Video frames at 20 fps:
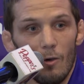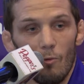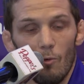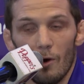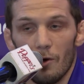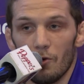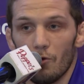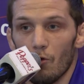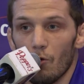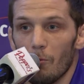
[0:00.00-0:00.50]

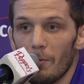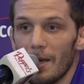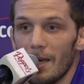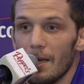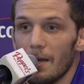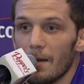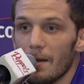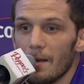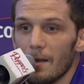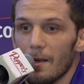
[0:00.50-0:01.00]
one dual
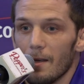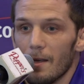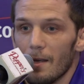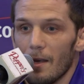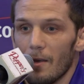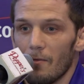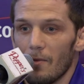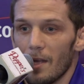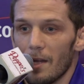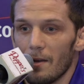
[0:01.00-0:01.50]
meet,
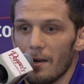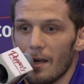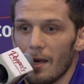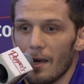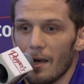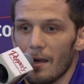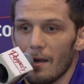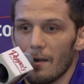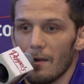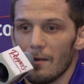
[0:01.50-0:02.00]
and then
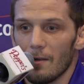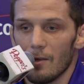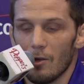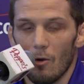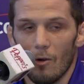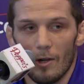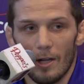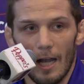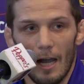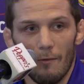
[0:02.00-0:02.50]
uh, you
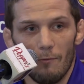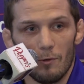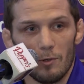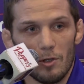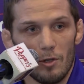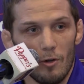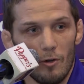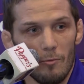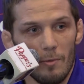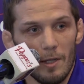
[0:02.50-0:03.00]
know our
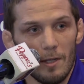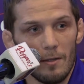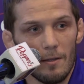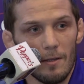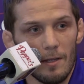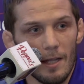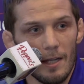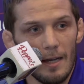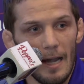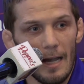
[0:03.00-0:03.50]
conference tournament
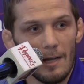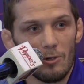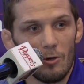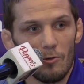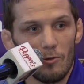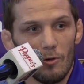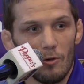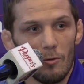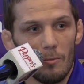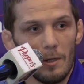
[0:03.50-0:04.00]
and, and
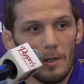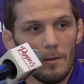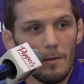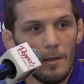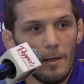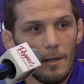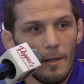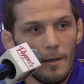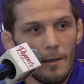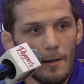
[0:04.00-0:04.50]
national tournament.
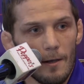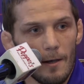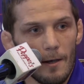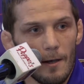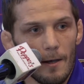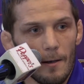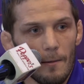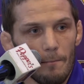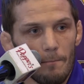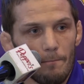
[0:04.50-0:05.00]

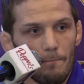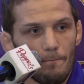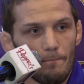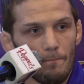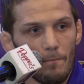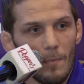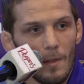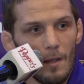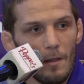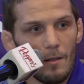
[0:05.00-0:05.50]
Um,
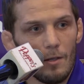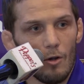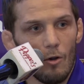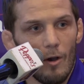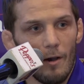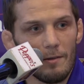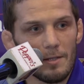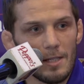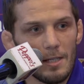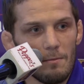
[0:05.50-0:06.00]
you know,
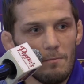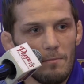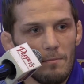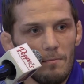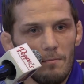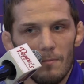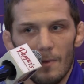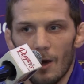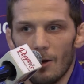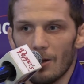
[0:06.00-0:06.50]
obviously
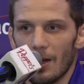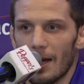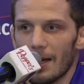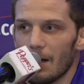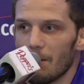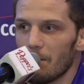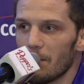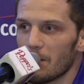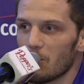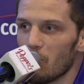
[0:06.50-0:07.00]
our
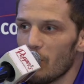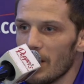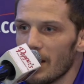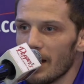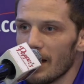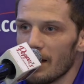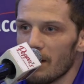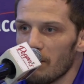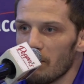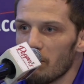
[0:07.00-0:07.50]
lineup this
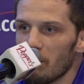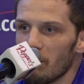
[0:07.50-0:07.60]
weekend.